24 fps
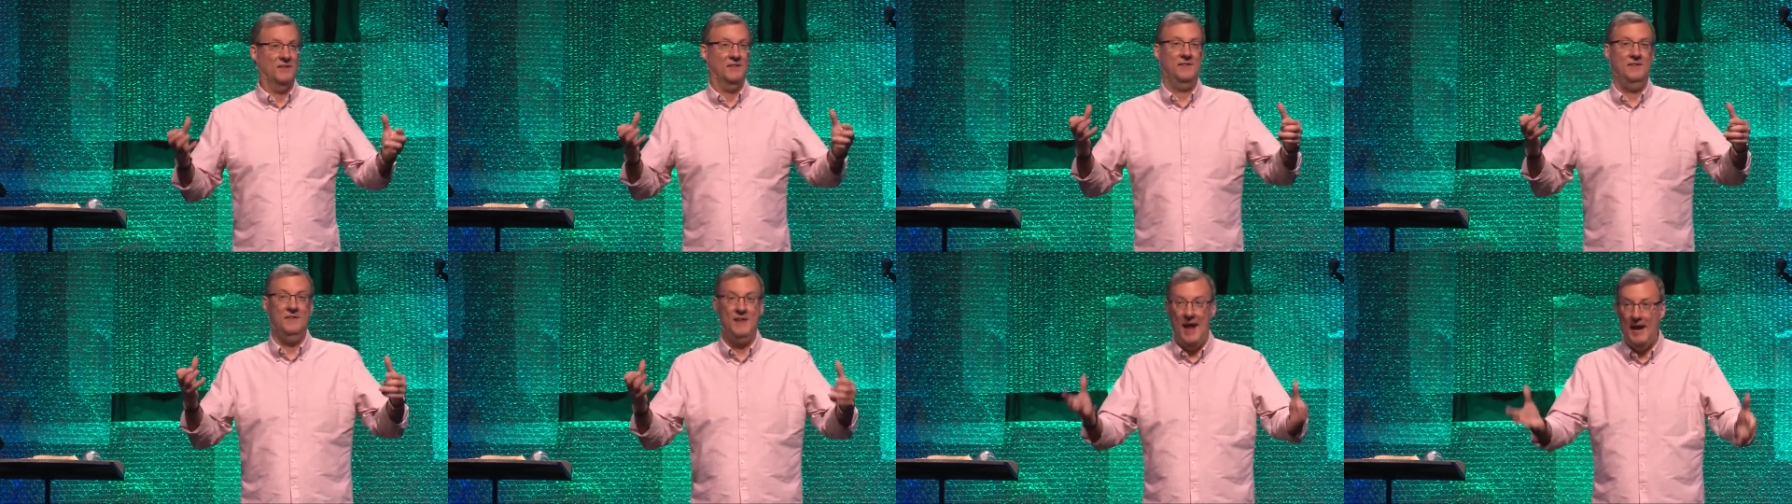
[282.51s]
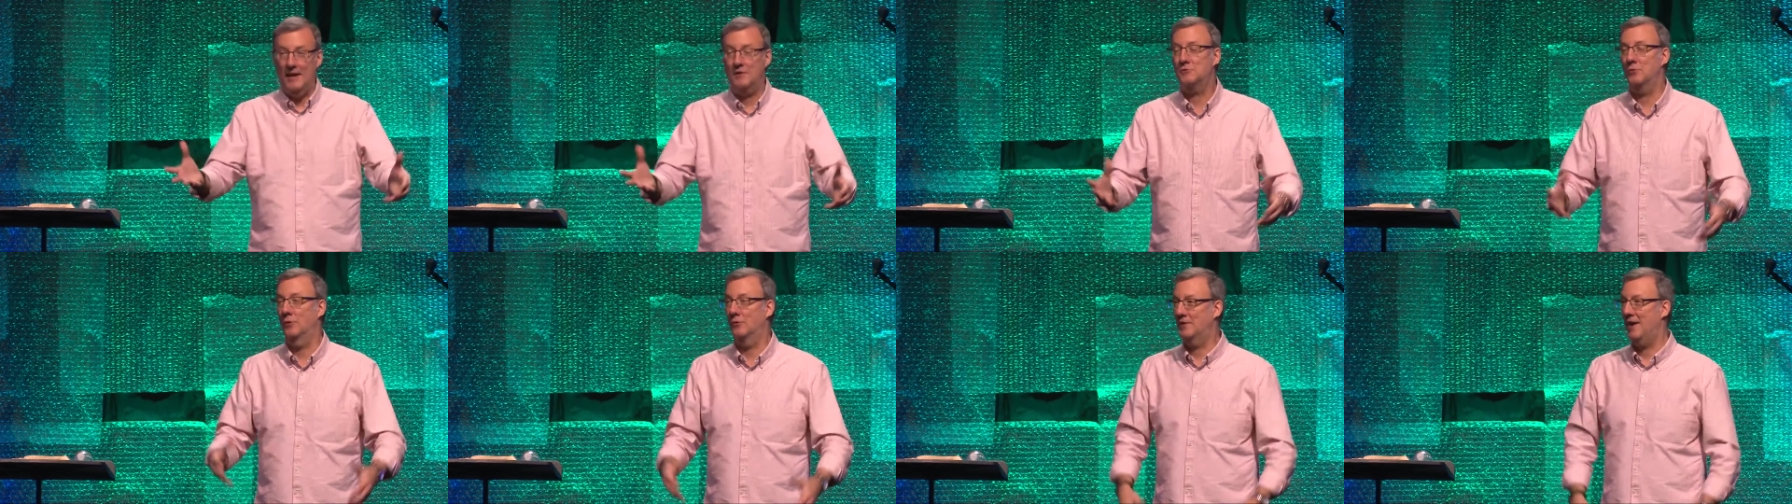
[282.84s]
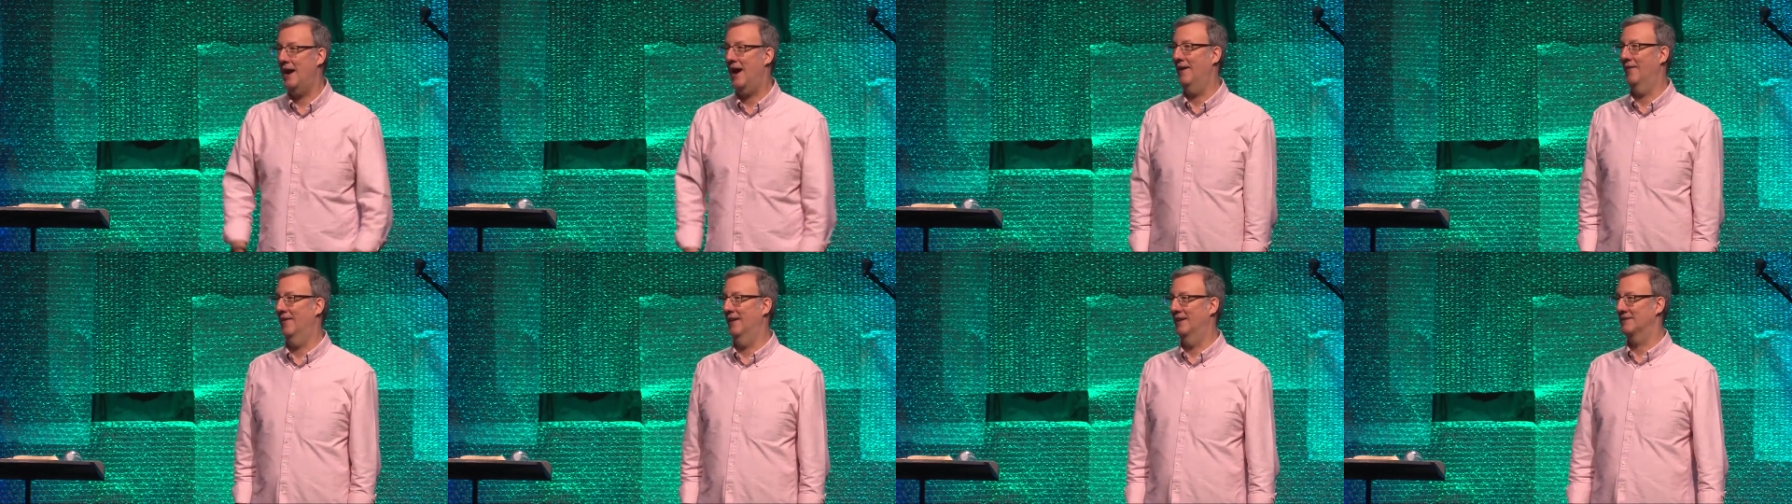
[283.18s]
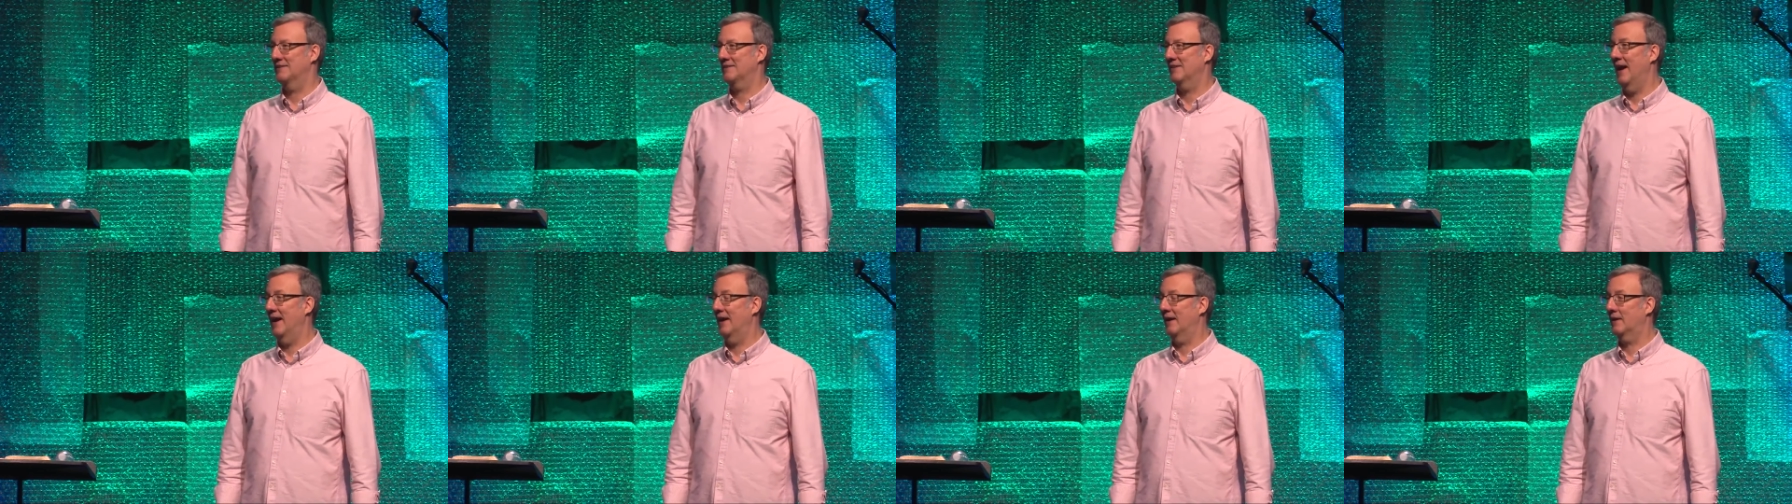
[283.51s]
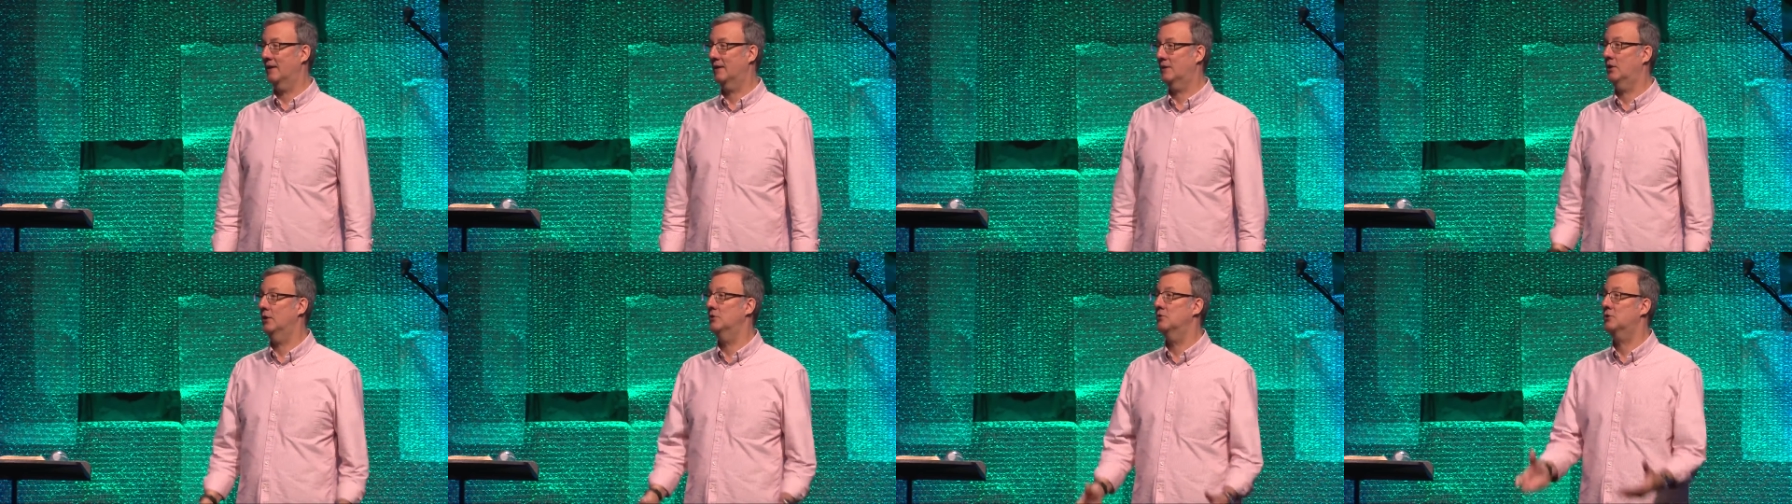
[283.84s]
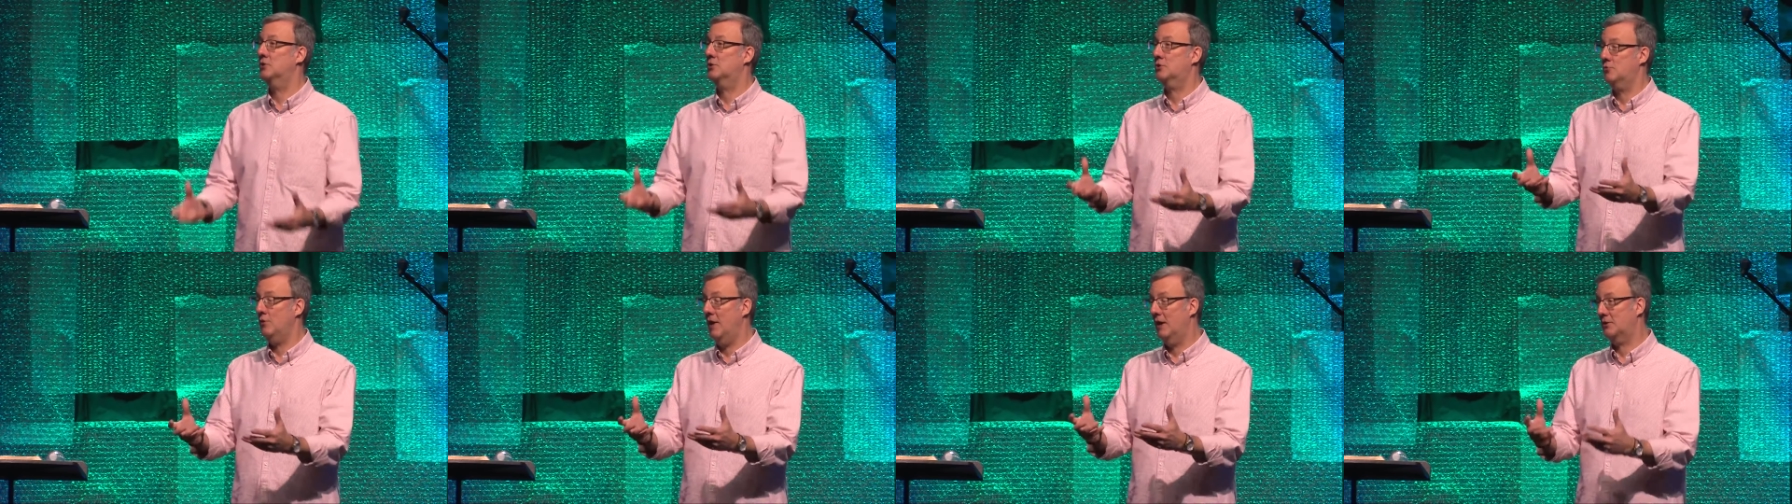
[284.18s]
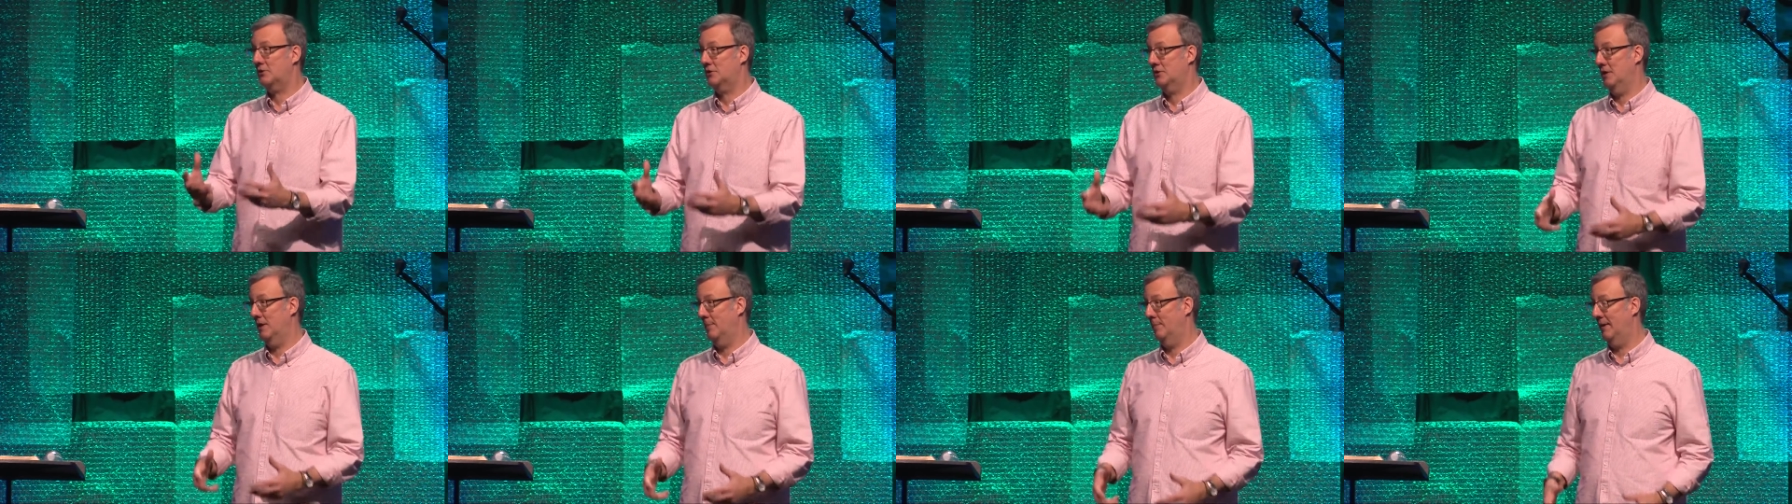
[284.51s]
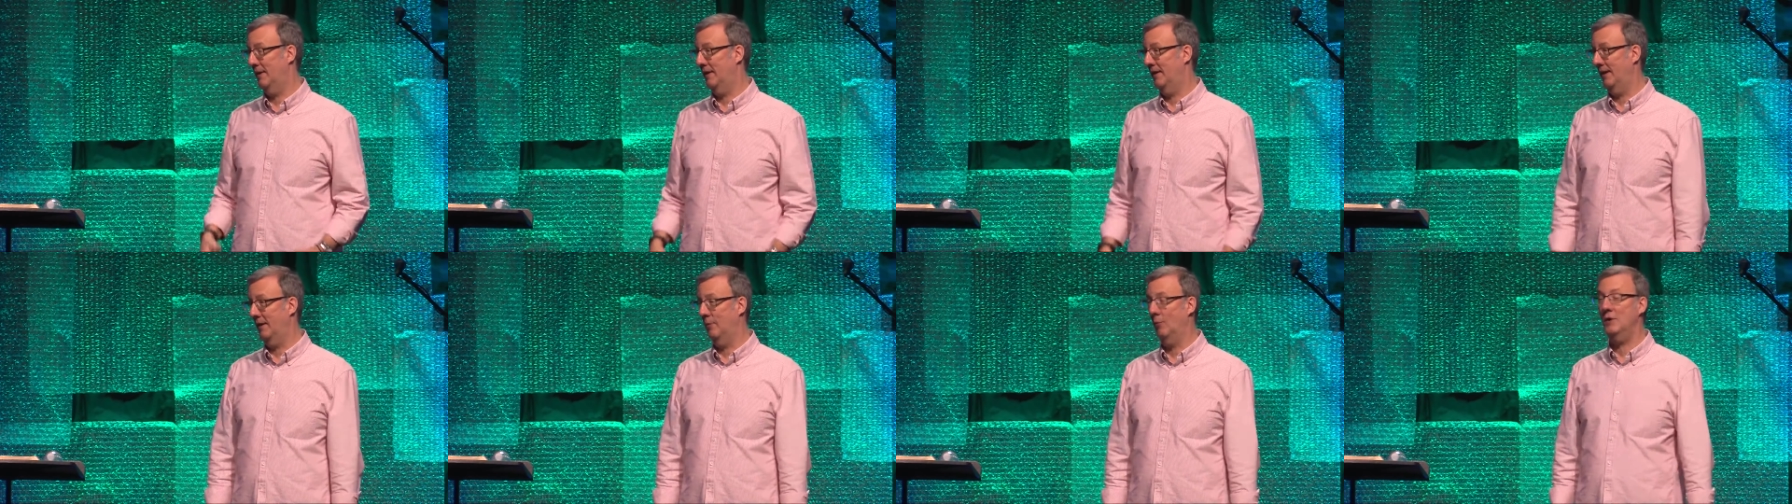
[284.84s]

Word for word: natural talents like construction ability,